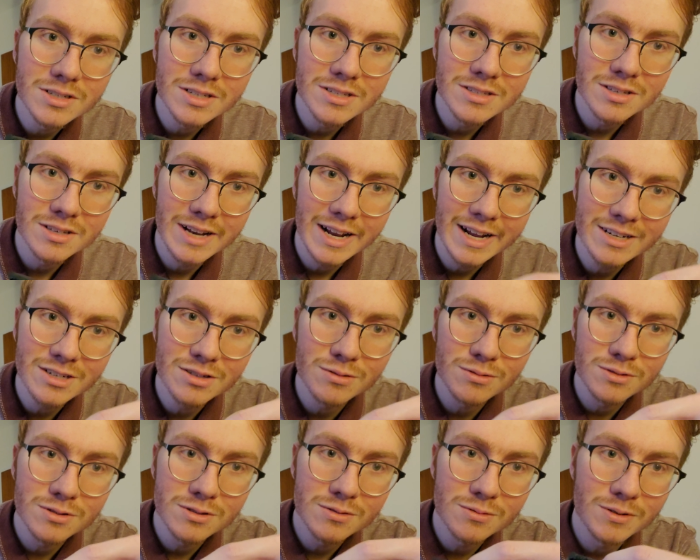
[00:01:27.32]
It's an
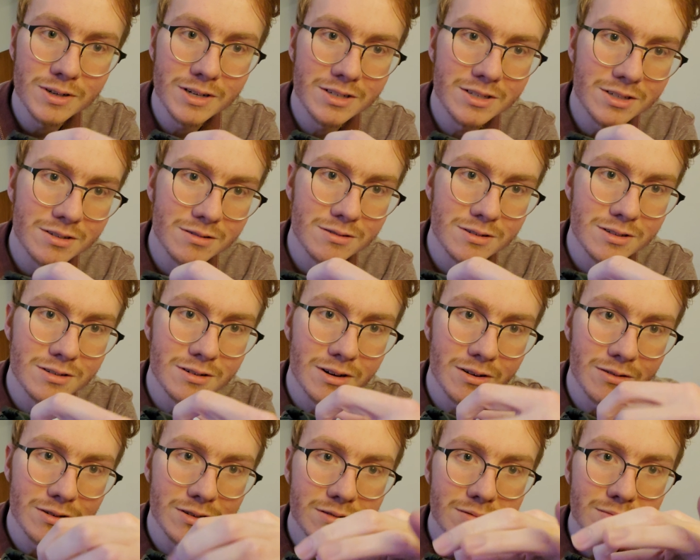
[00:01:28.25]
actual switch.
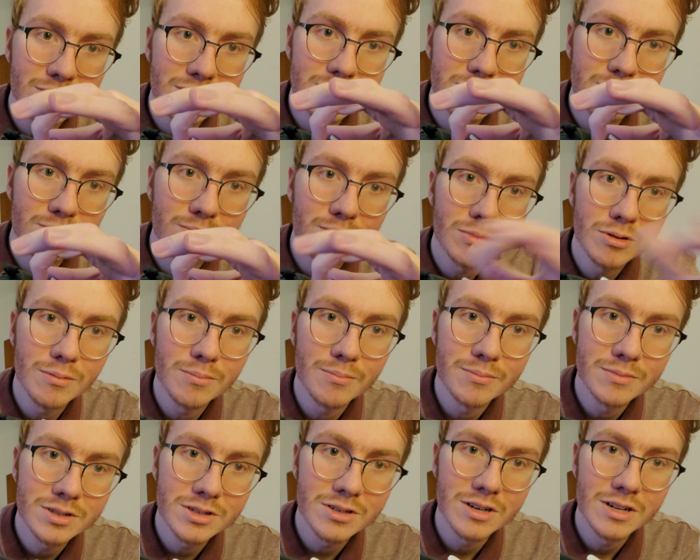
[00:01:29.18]
You
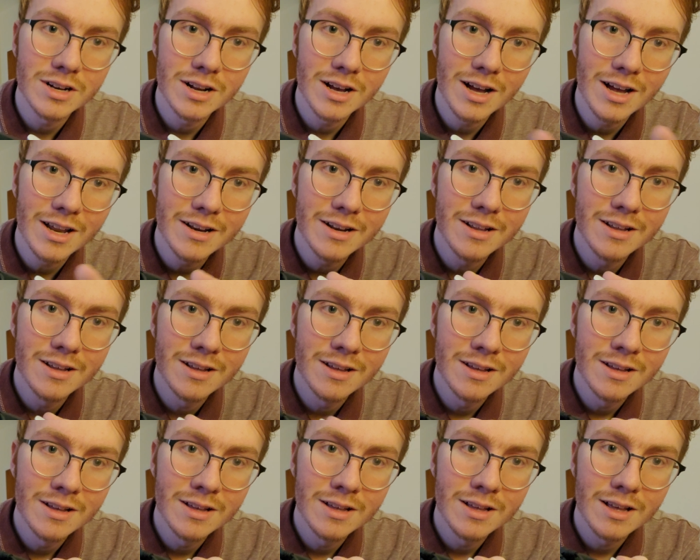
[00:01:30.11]
boop, turn it on,
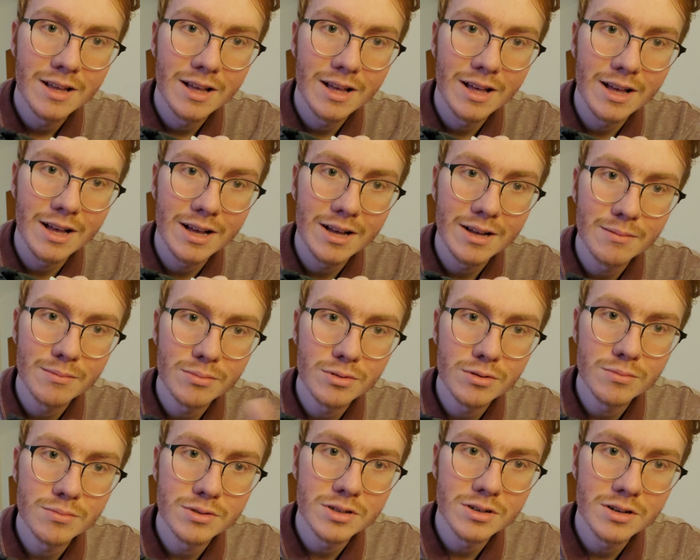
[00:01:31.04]

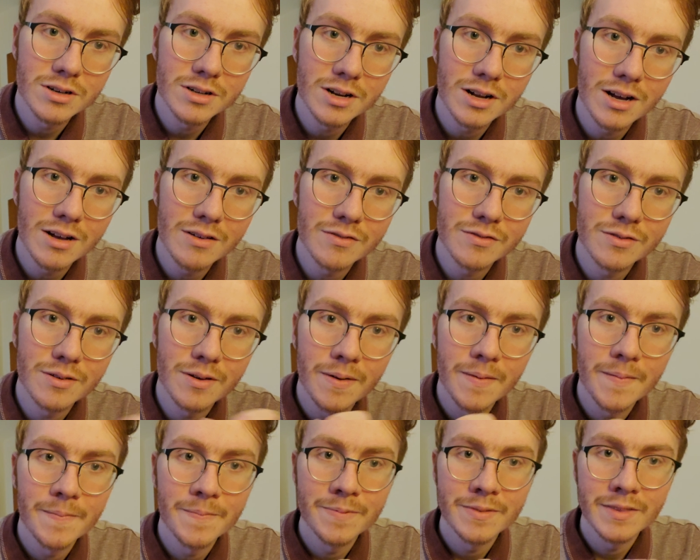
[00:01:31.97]
boop, turn it off.
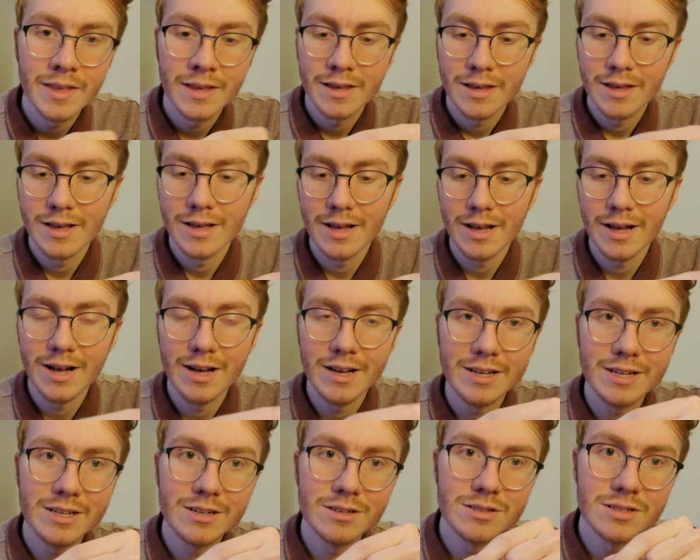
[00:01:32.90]

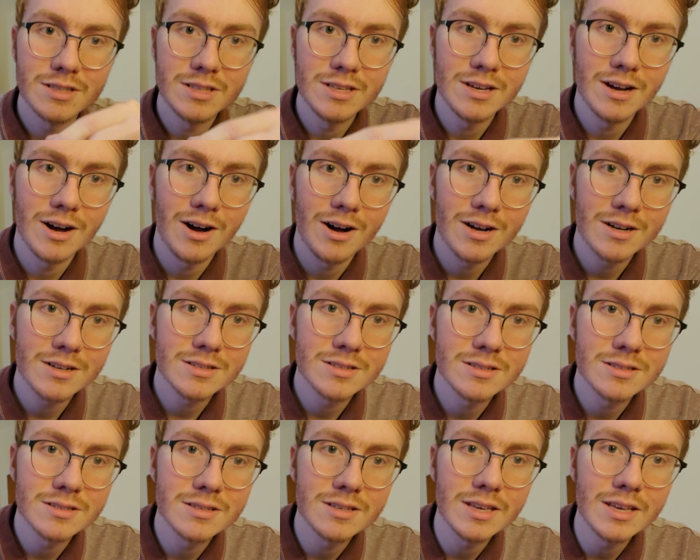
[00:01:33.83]
Here's the aux
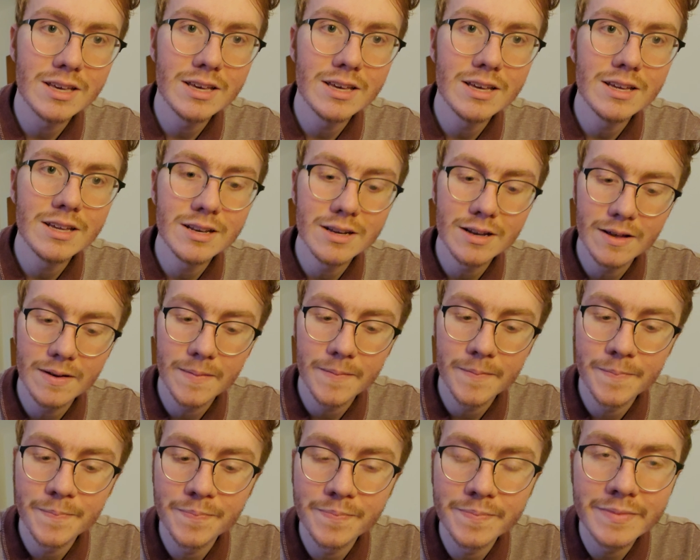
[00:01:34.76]
in.
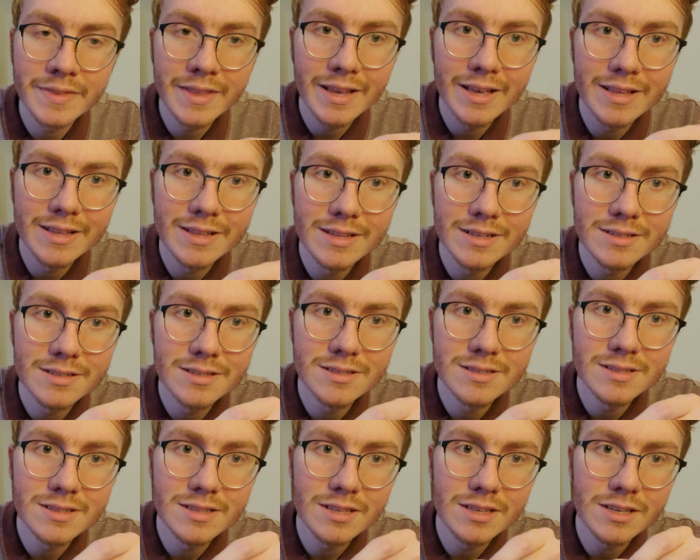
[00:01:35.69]
This
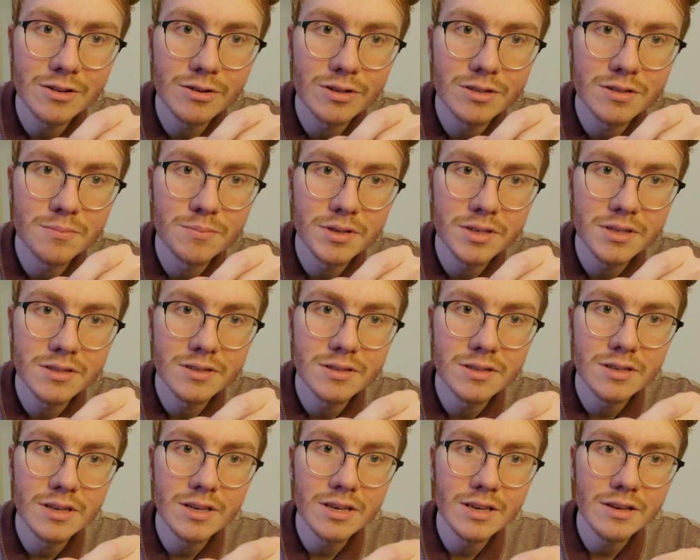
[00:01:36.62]
is the
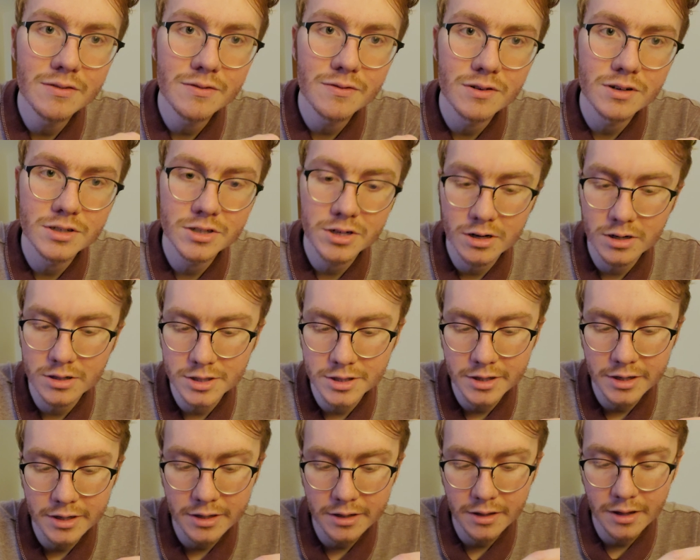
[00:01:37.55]
USB-C for
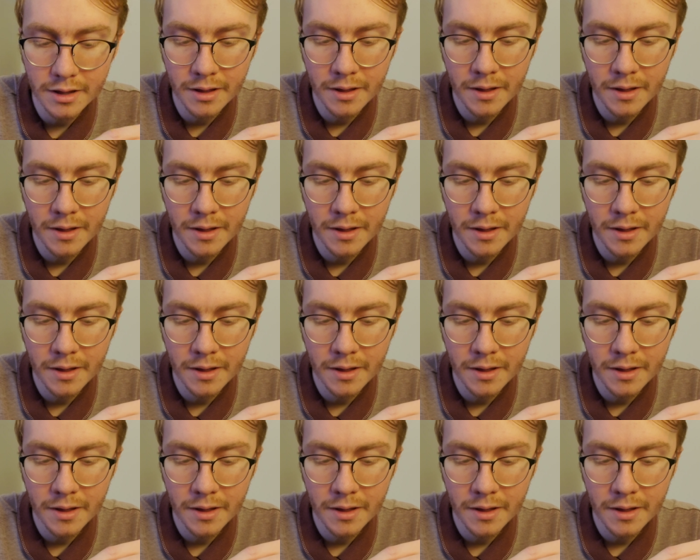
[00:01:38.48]
charging.